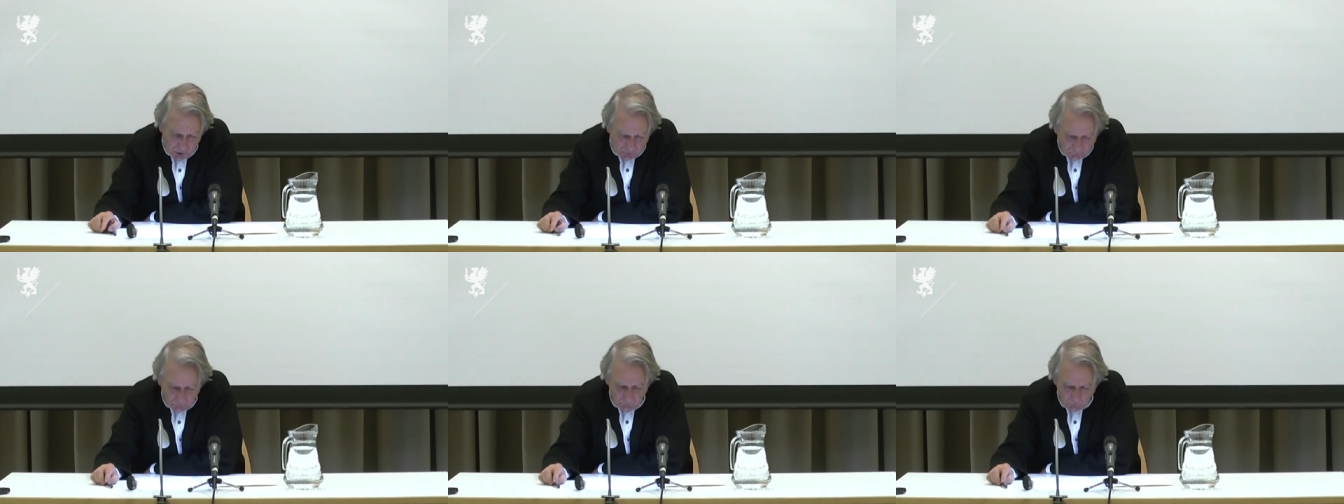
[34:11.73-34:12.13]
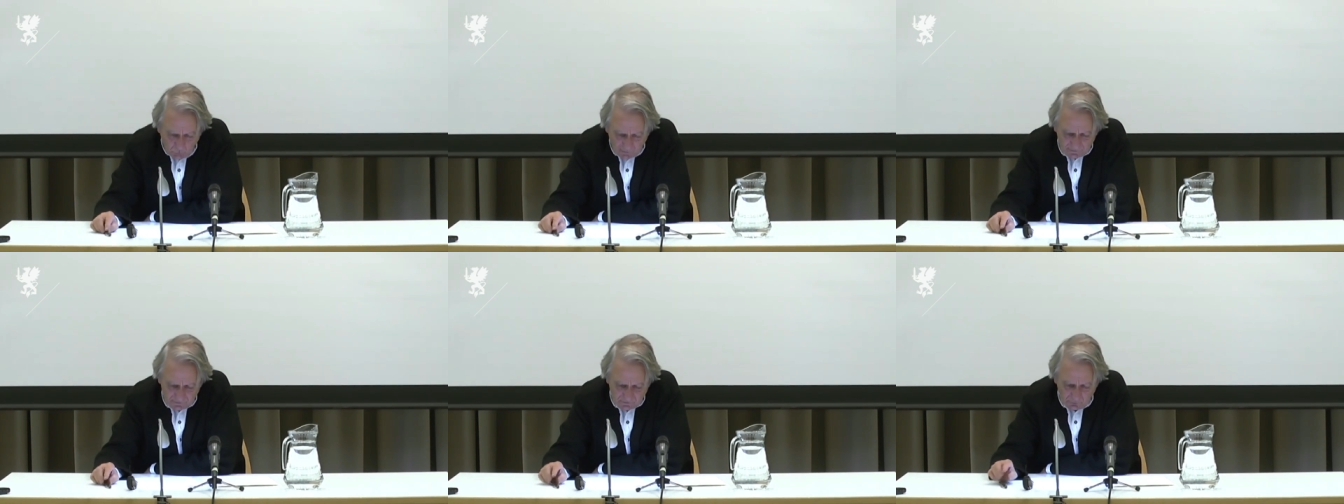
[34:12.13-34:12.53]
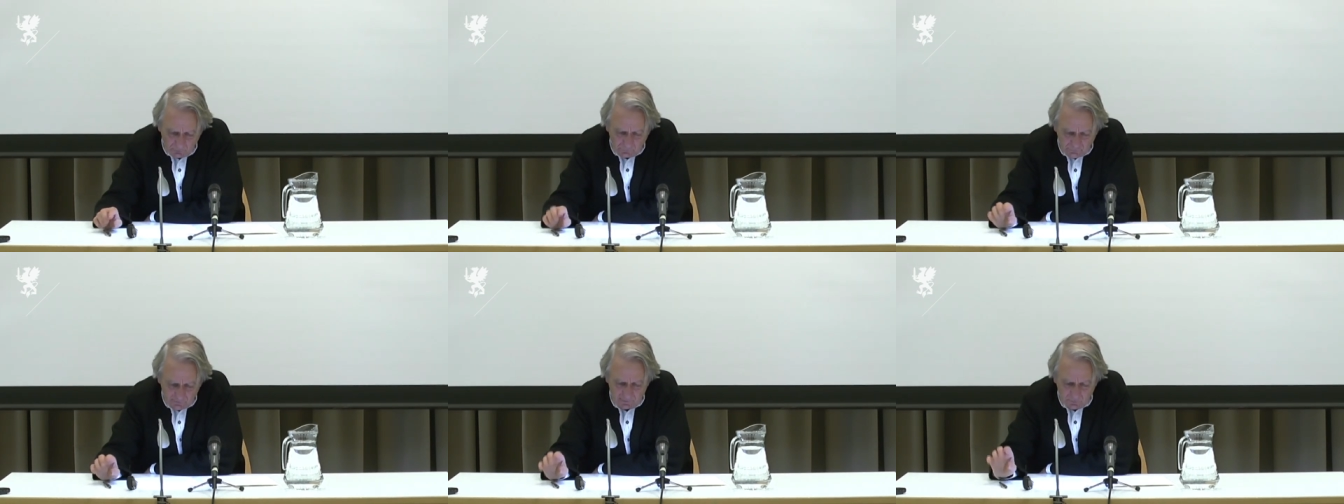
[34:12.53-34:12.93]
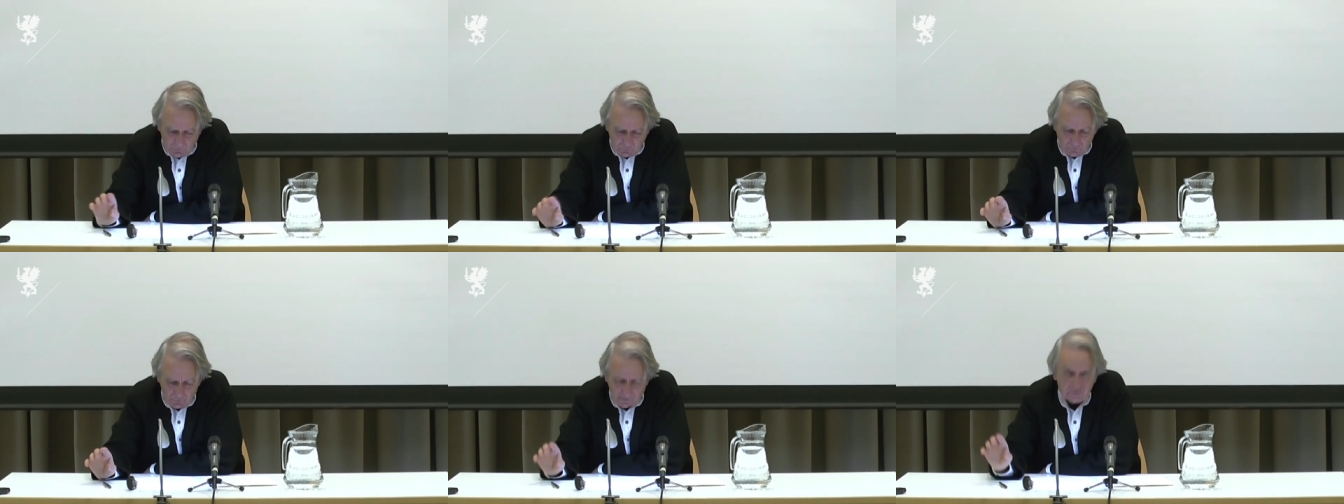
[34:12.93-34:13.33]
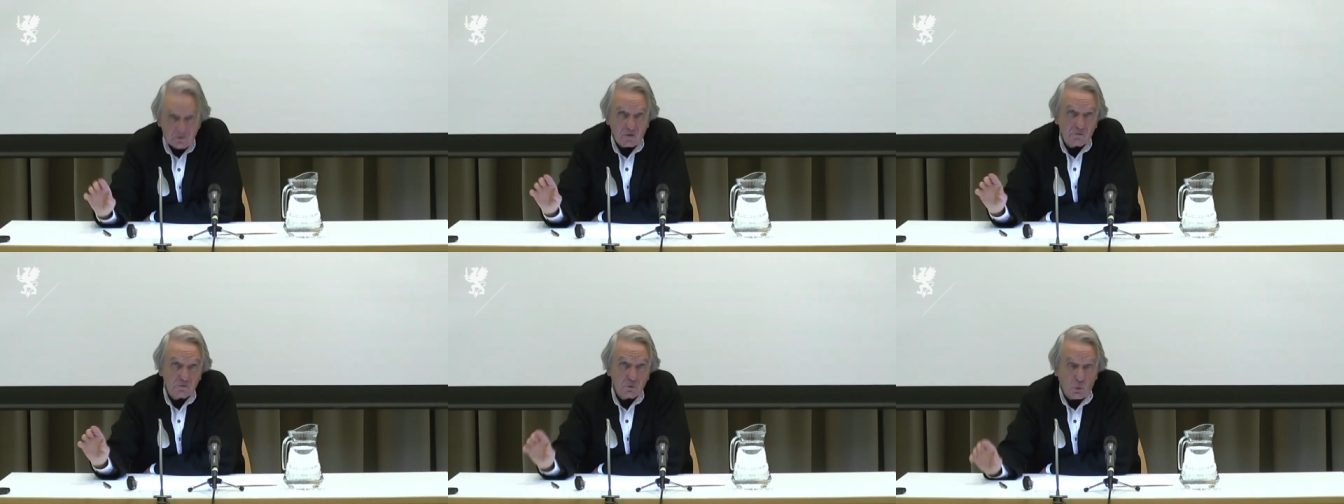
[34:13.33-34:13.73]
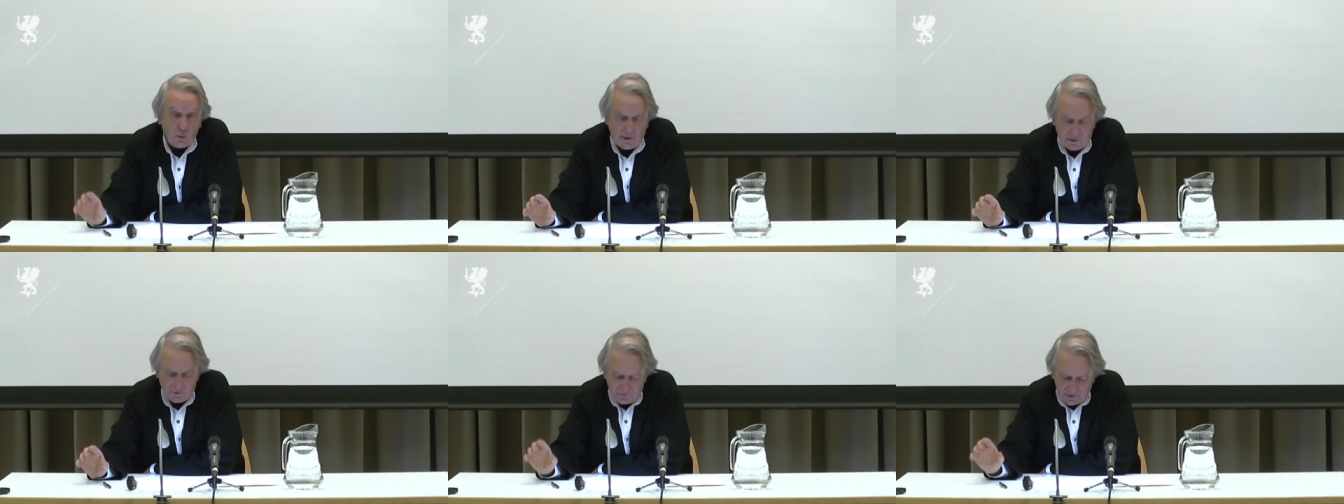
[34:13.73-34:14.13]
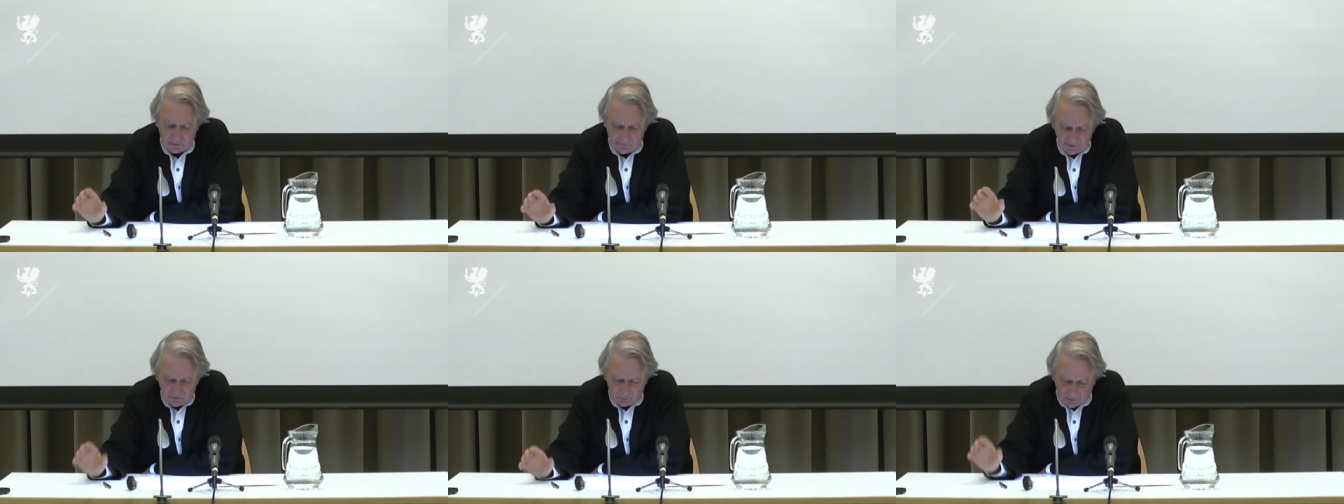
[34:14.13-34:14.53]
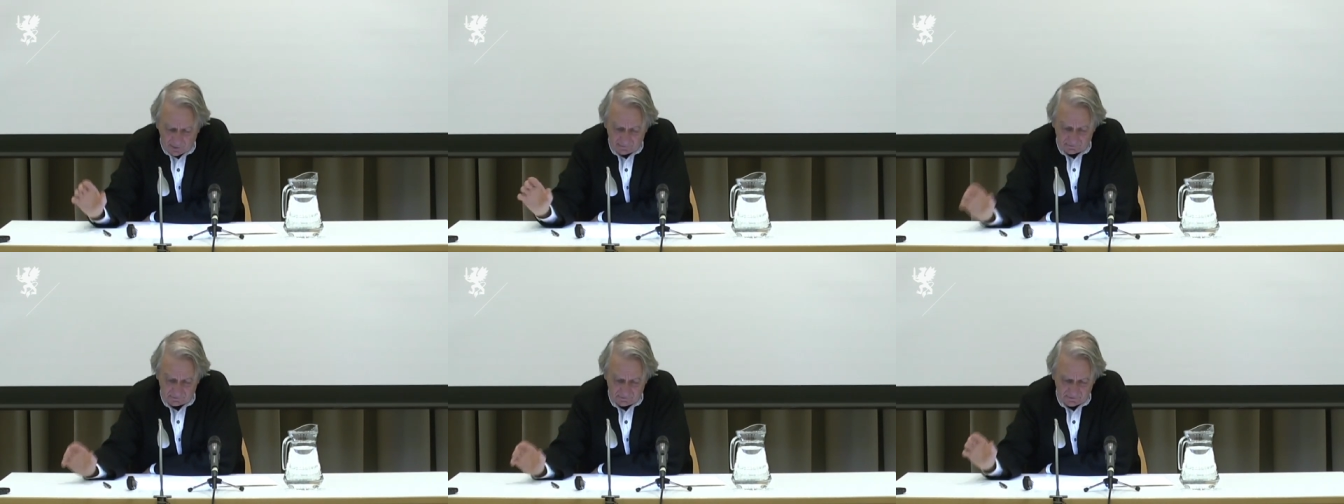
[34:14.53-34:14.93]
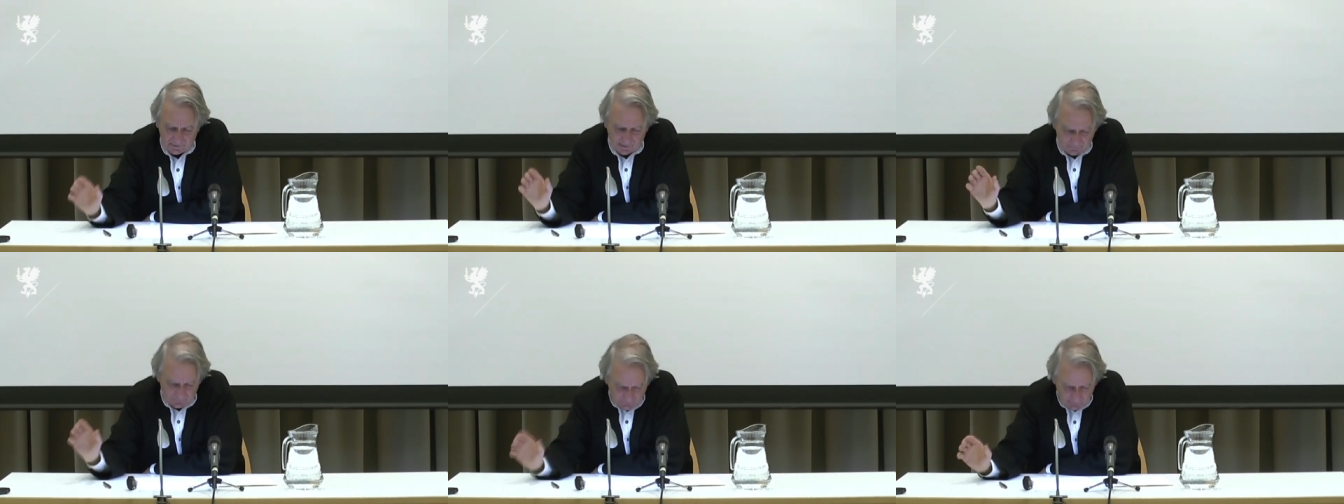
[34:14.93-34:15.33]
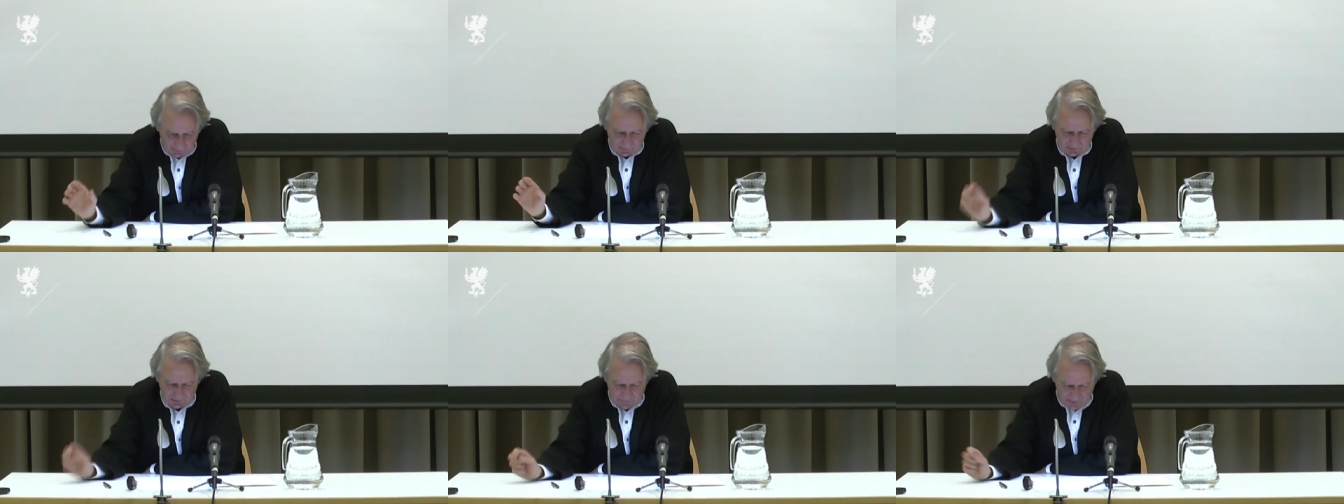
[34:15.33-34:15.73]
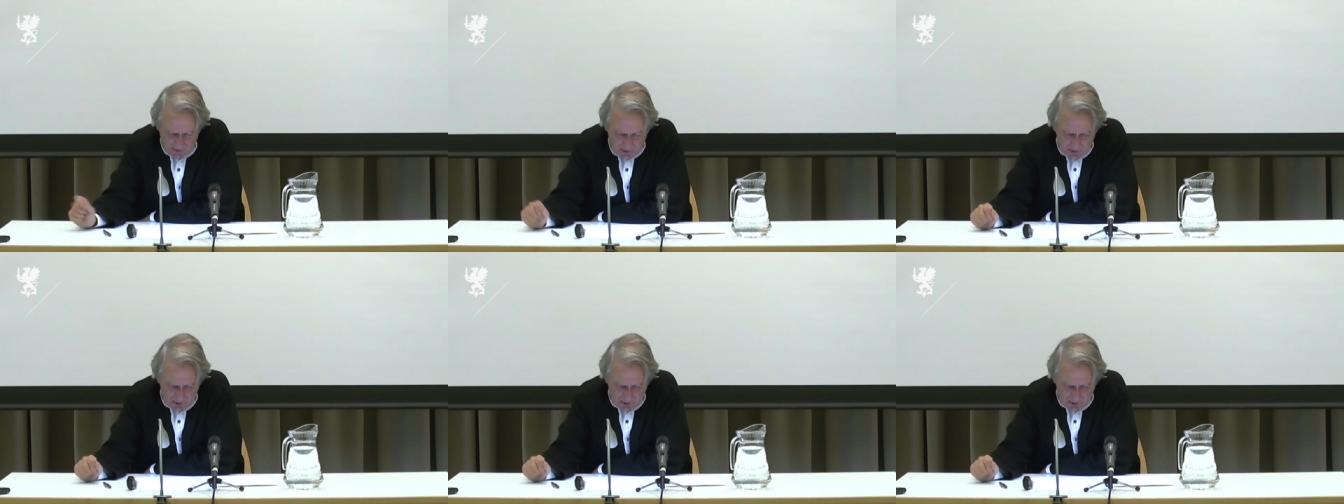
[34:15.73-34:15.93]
So what the free movement of the wave epitomizes, I think,